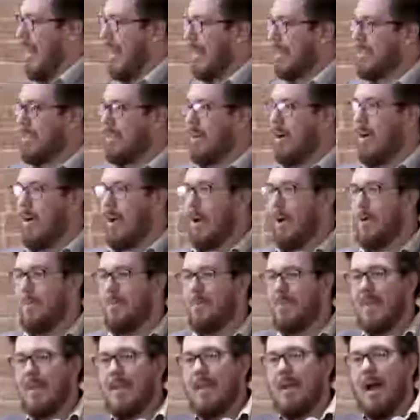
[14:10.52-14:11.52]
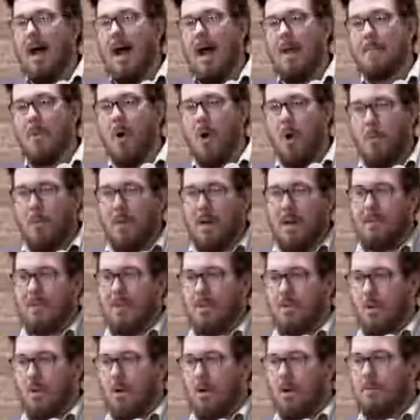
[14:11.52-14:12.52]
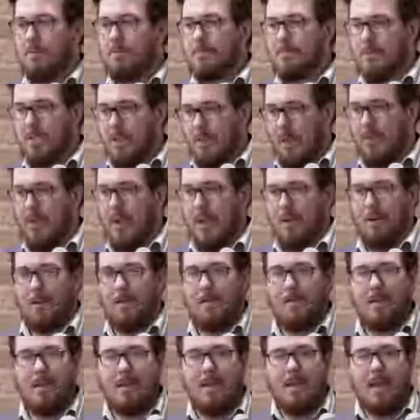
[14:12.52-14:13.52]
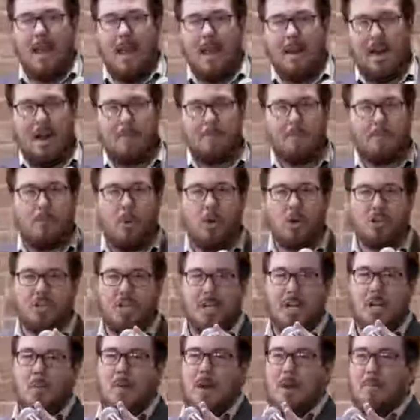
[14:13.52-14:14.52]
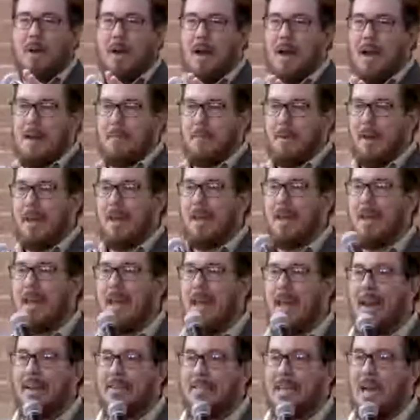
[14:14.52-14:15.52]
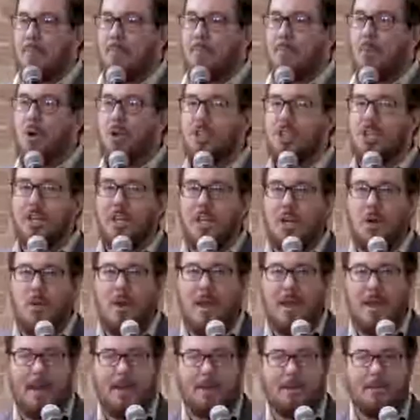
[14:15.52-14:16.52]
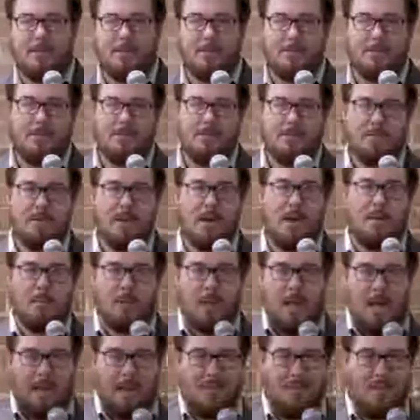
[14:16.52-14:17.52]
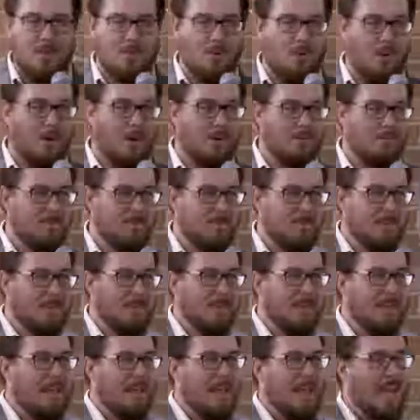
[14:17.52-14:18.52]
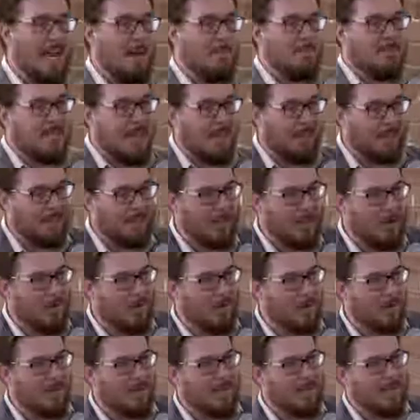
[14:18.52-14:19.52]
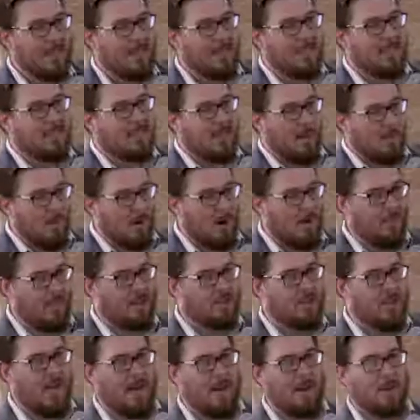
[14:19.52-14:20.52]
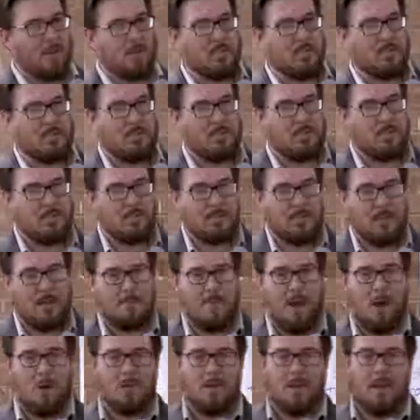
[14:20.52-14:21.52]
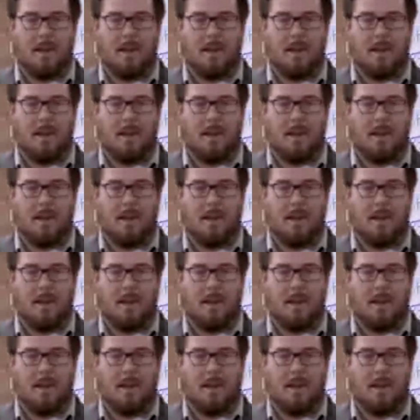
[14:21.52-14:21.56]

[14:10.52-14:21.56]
next scenario, I'm opening the door to the theater and I'm pushing you in behind me. And as I'm pushing you in, I'm locking the door and I'm telling you, somewhere in the shadows, a mountain